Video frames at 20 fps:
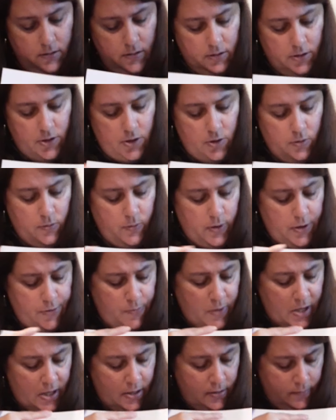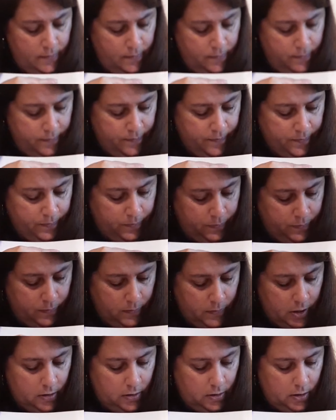Do it with me.
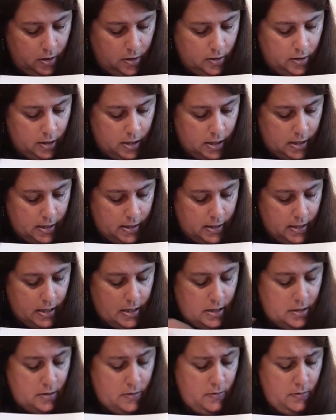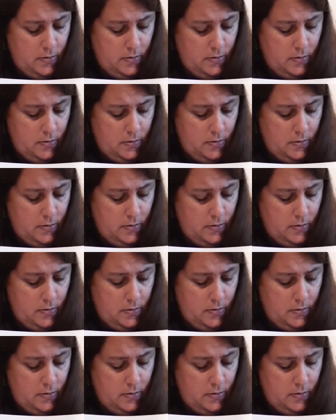Long line down,